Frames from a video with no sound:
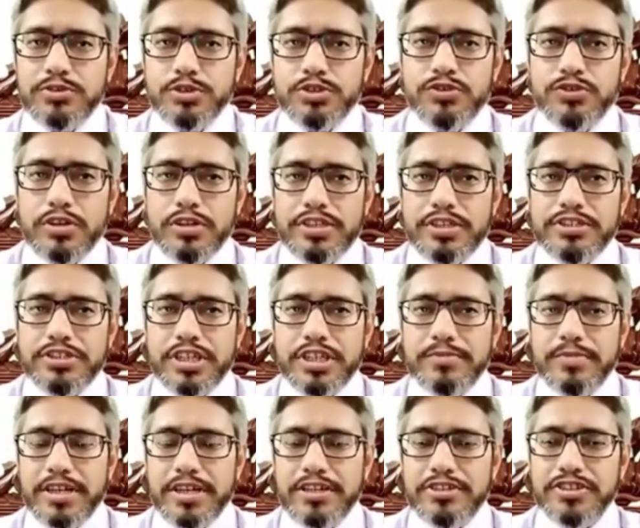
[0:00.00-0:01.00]
use for
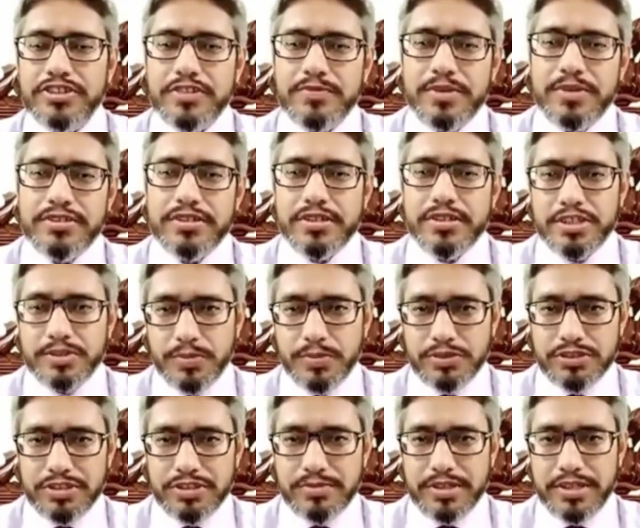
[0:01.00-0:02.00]
listing my achievements and
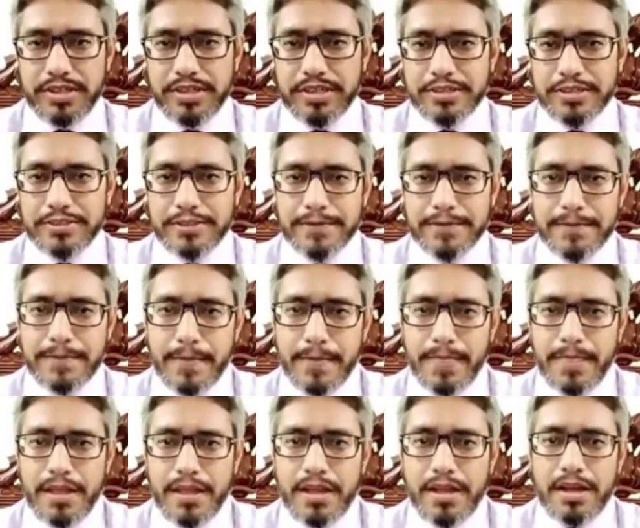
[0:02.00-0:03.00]
responsibilities?
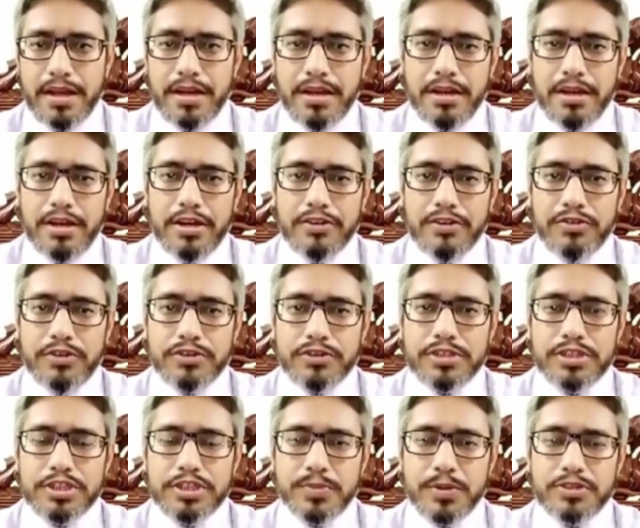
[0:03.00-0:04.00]
For
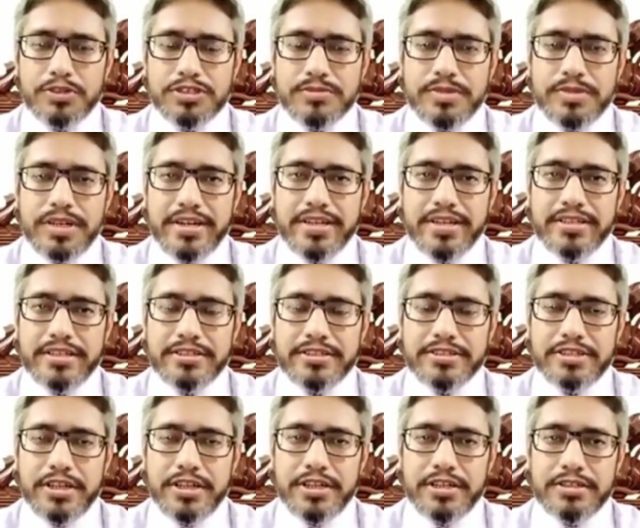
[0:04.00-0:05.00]
the responsibilities
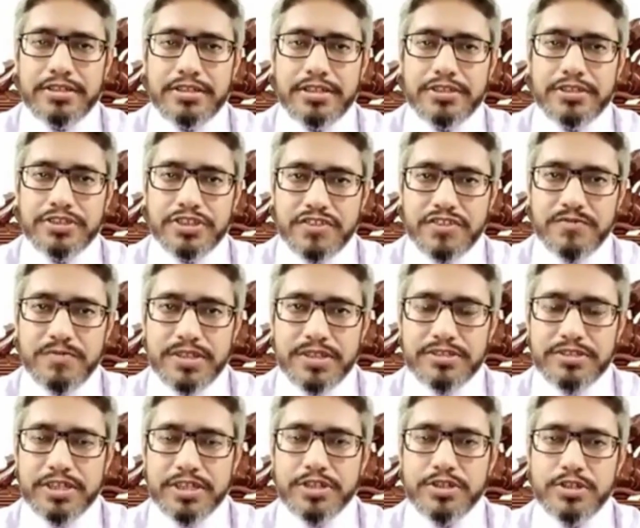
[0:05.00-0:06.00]
and
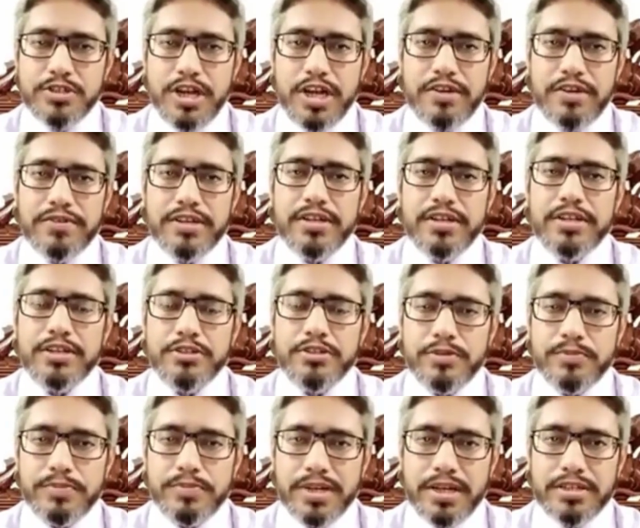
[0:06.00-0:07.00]
achievements that you have done in
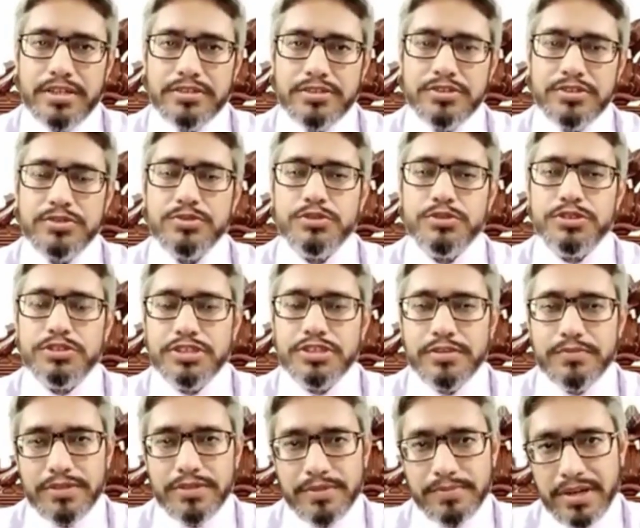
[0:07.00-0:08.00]
your past, use
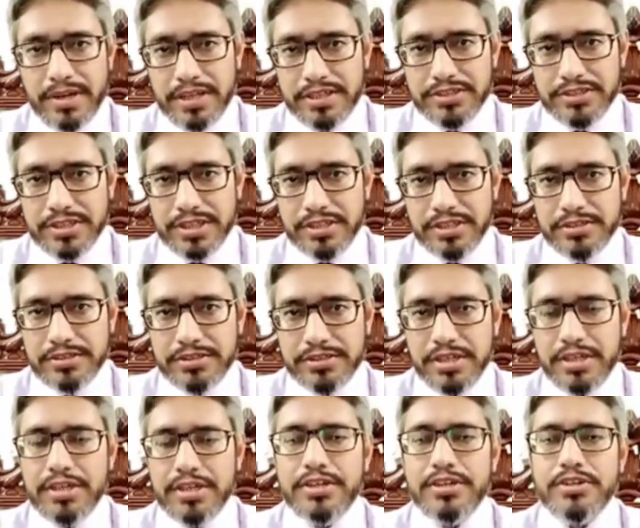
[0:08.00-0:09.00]
simple past tense